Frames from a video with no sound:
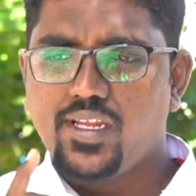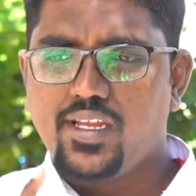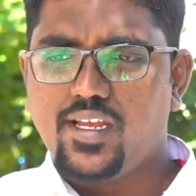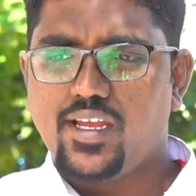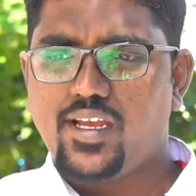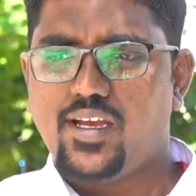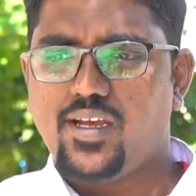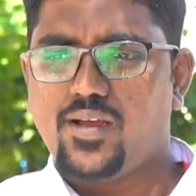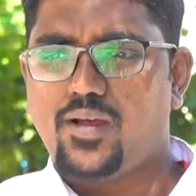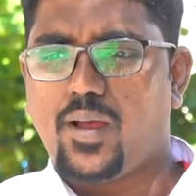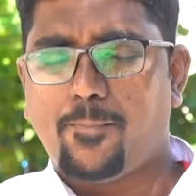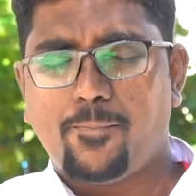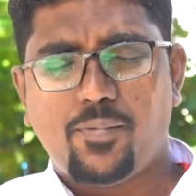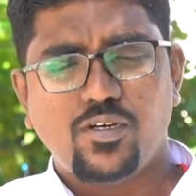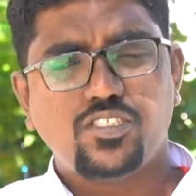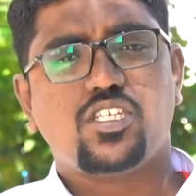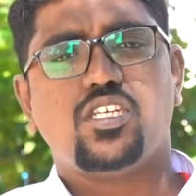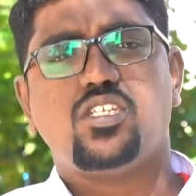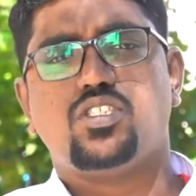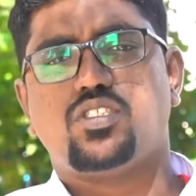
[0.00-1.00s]

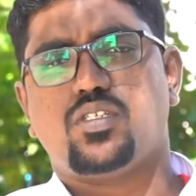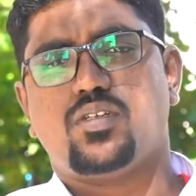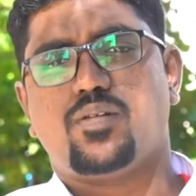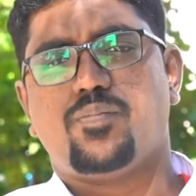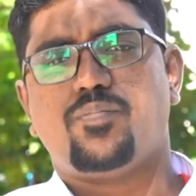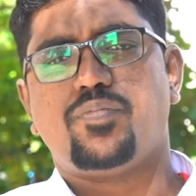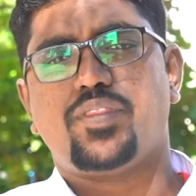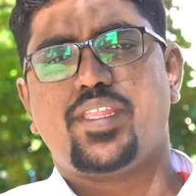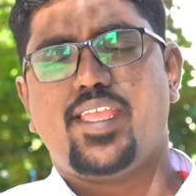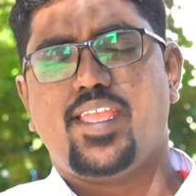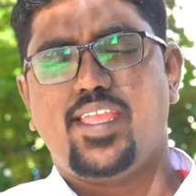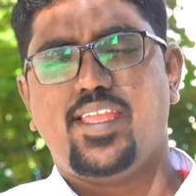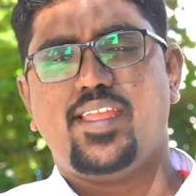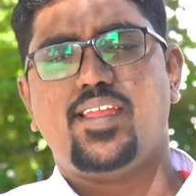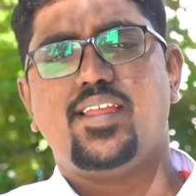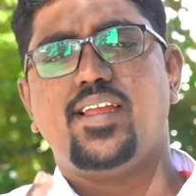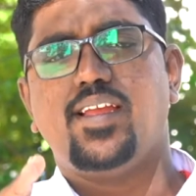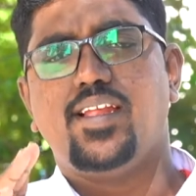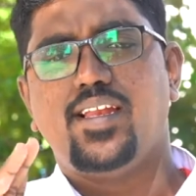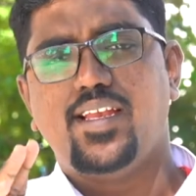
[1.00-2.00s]
opposition,
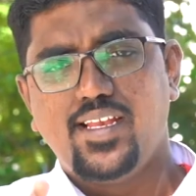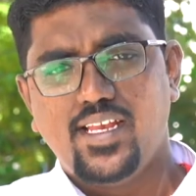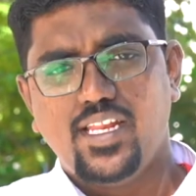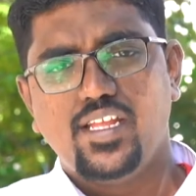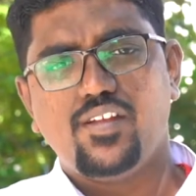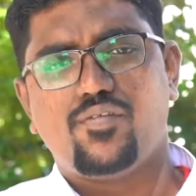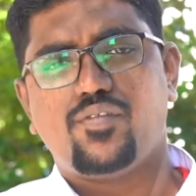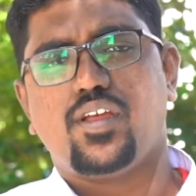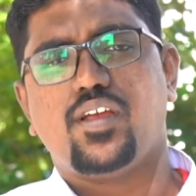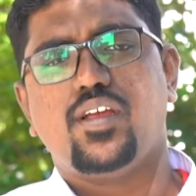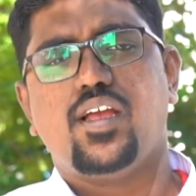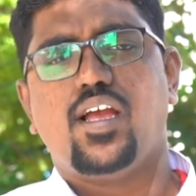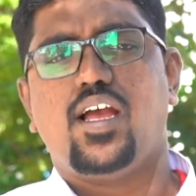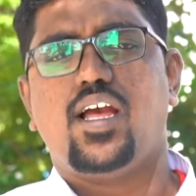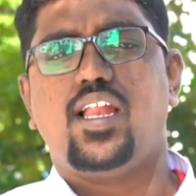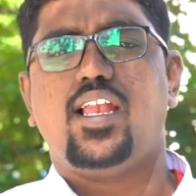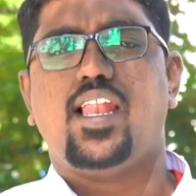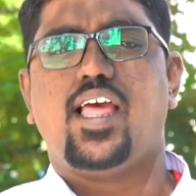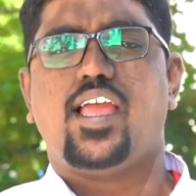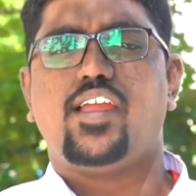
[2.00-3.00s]
he lived
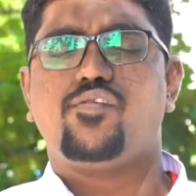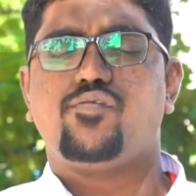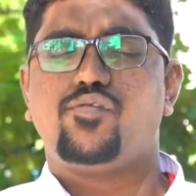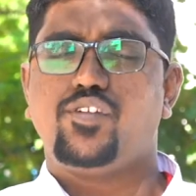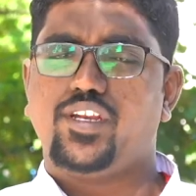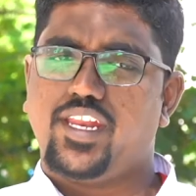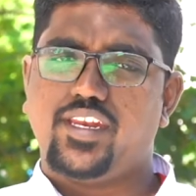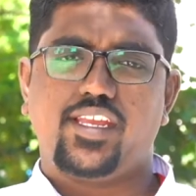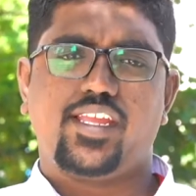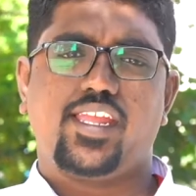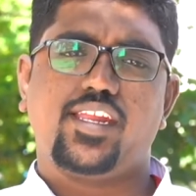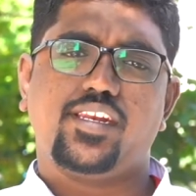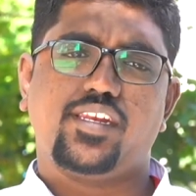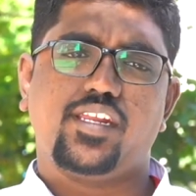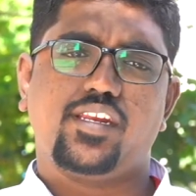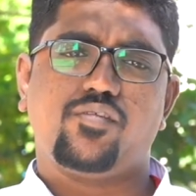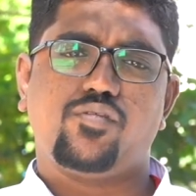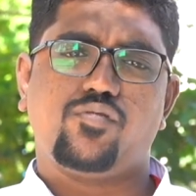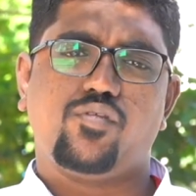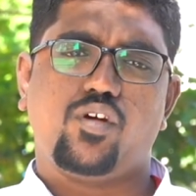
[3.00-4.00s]
a life
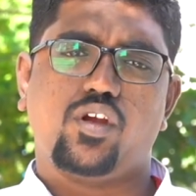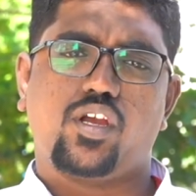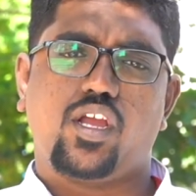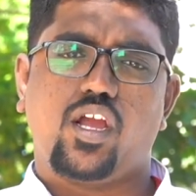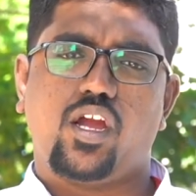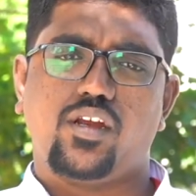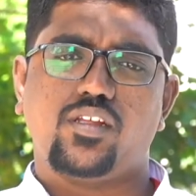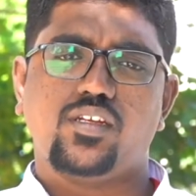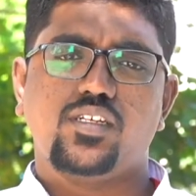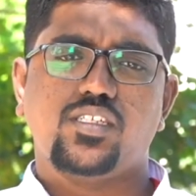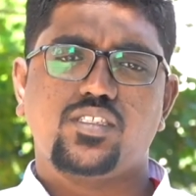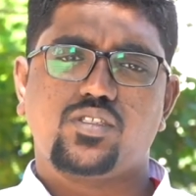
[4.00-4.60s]
dedicated for God.